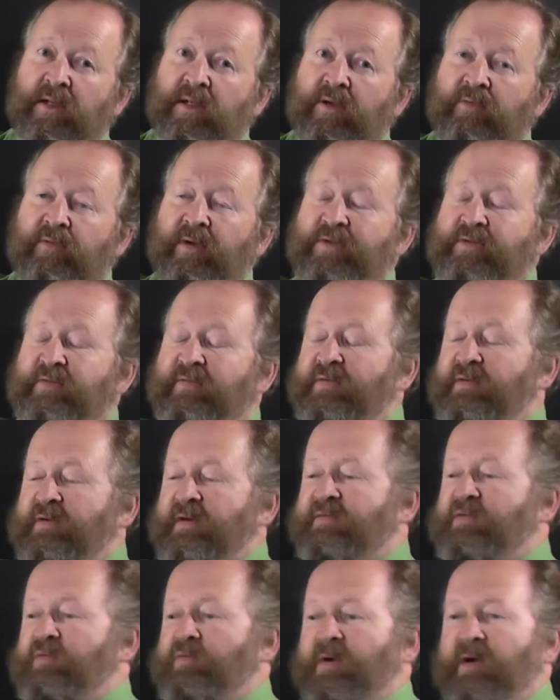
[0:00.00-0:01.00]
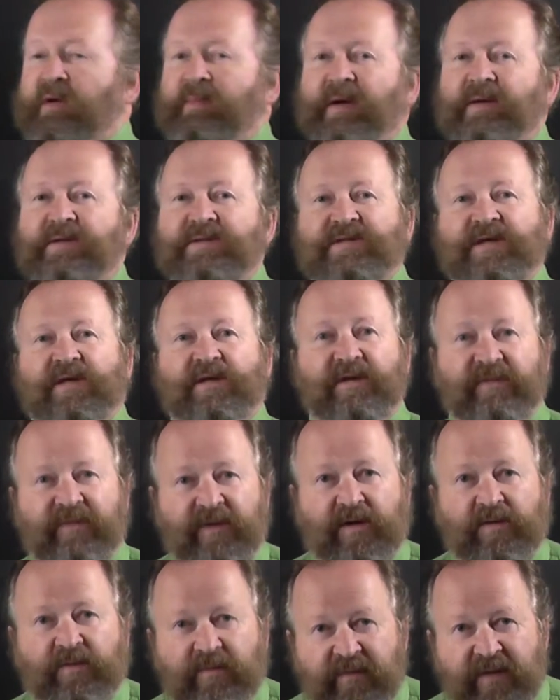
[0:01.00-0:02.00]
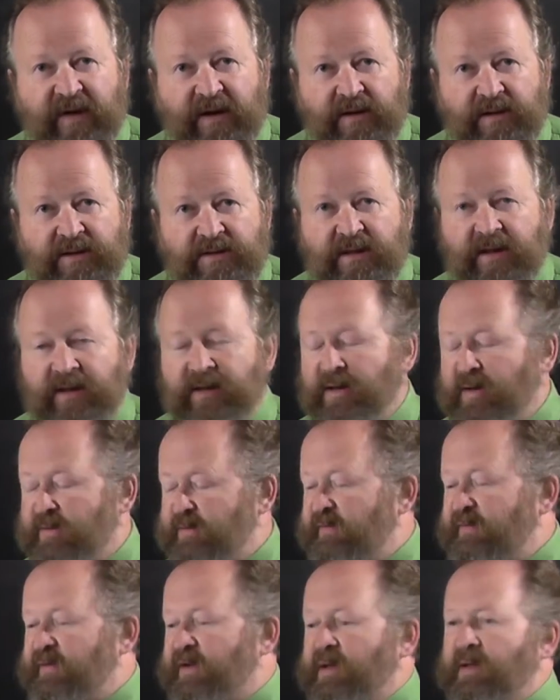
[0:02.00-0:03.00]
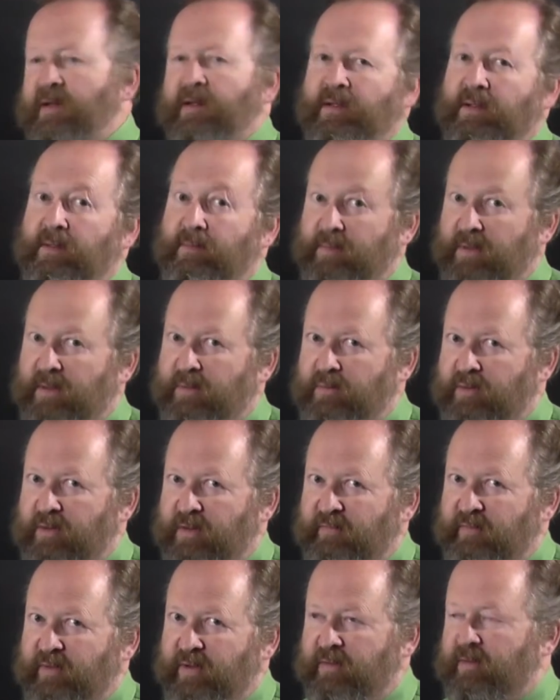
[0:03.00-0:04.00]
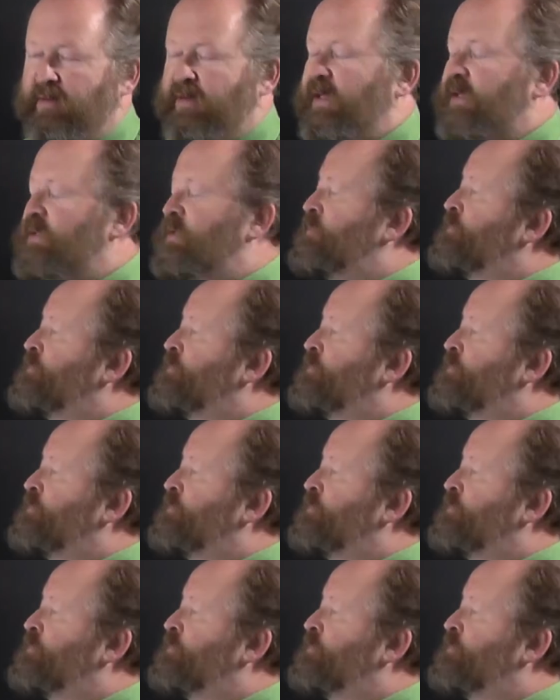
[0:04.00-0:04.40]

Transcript: Quite often you have to worry about significant figures, that kind of thing. I'm doing a video on that.